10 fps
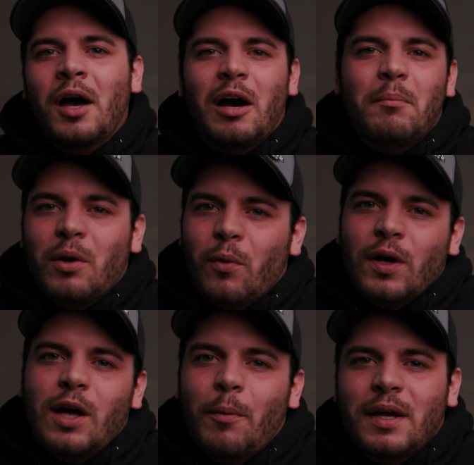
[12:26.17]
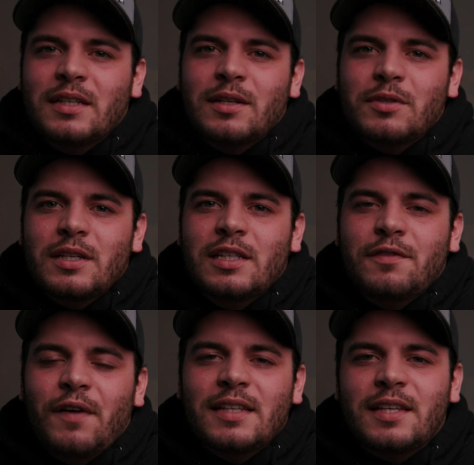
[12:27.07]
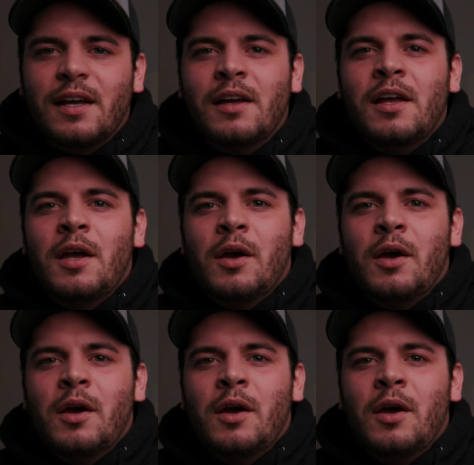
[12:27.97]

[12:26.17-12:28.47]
but it worked out because it was east facing.